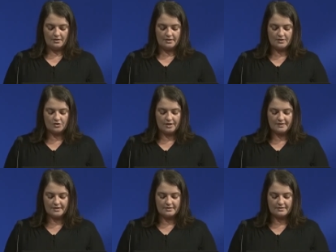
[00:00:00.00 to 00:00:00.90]
This
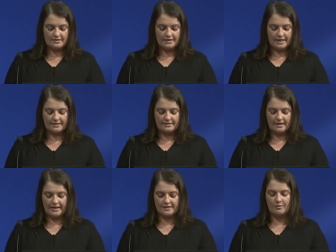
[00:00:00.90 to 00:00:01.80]
addresses things
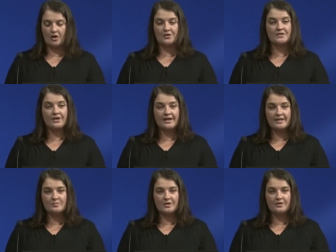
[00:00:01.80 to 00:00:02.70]
like smaller
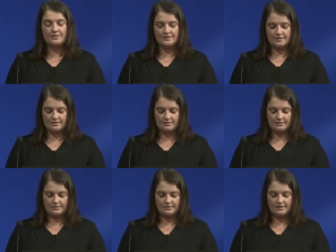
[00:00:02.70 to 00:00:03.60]
staircase builds,
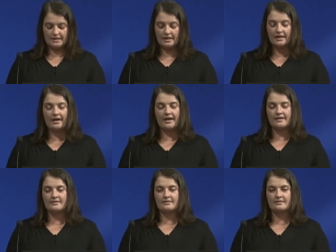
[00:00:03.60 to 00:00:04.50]
ceiling
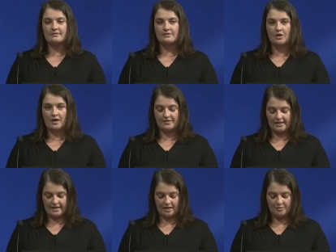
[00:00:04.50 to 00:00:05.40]
heights, loft
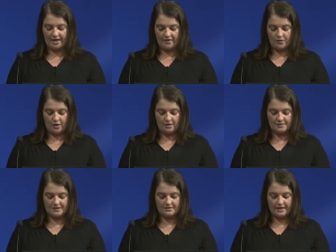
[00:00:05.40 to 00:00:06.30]
landing
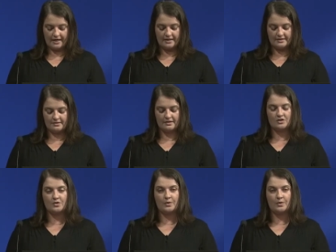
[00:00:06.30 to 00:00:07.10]
platforms, and installation